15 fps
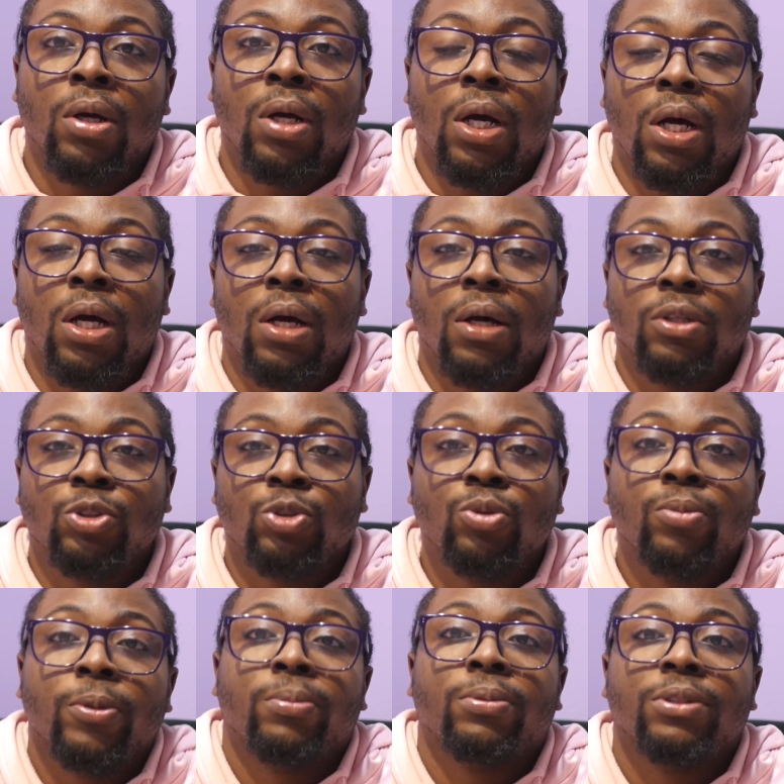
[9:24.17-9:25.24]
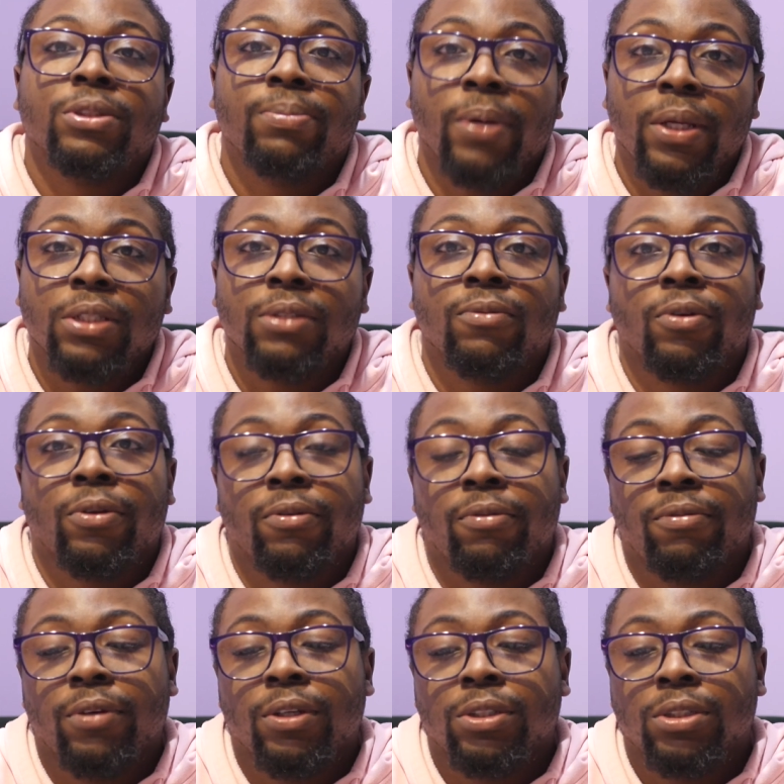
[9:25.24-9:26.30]
swimmable space for the
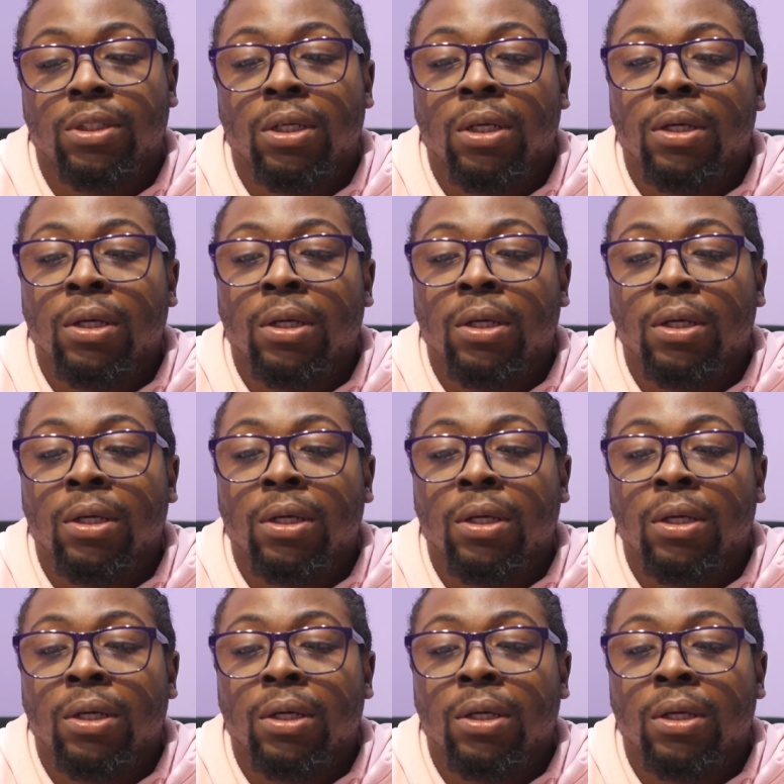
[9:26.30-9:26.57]
fish.